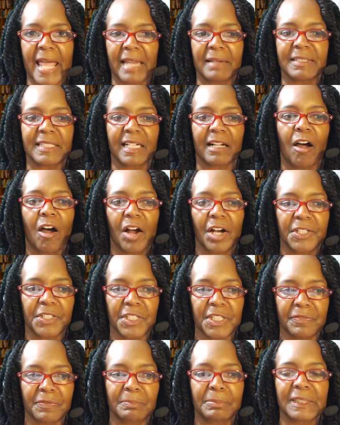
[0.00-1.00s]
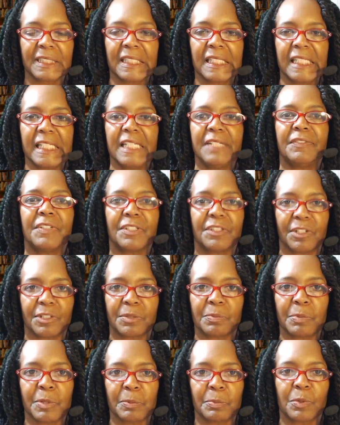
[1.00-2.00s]
It's like hard to even believe that there's
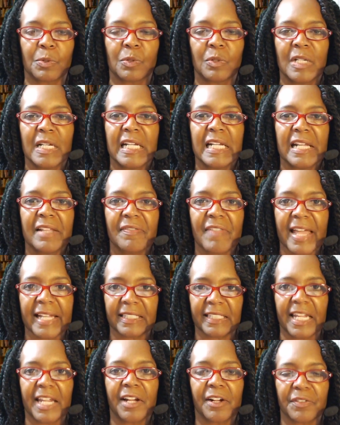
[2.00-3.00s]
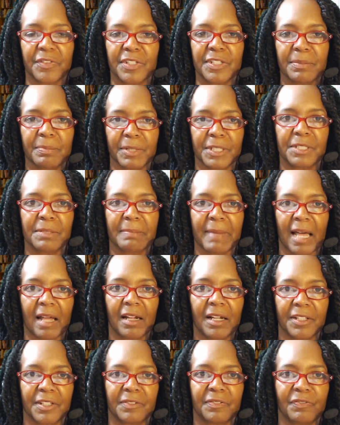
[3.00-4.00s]
people that care this much about
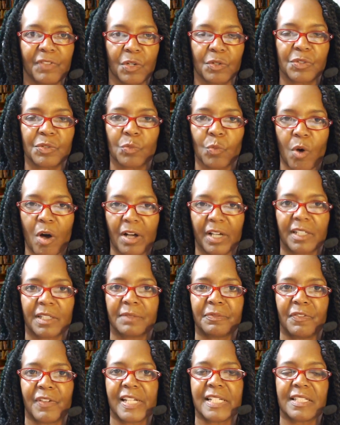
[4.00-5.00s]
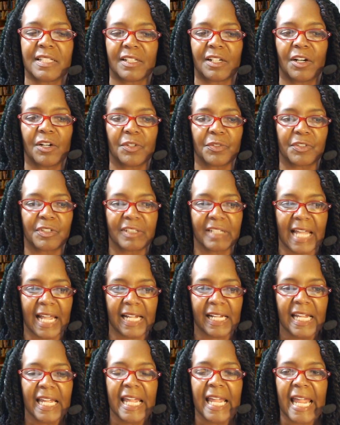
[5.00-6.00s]
other folks walking the face of the earth. They're like
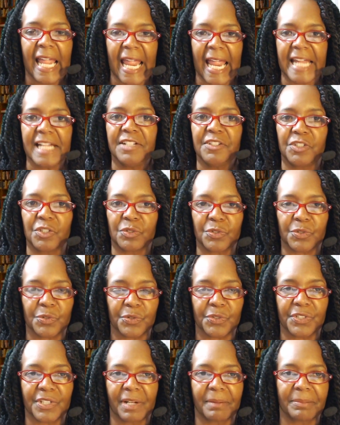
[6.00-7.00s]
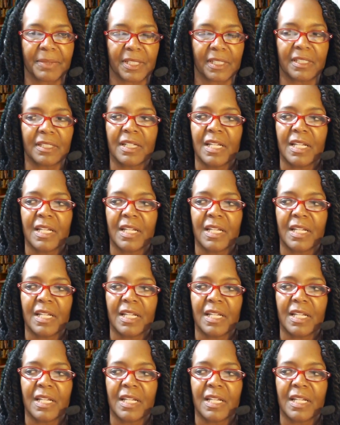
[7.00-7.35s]
angels or something.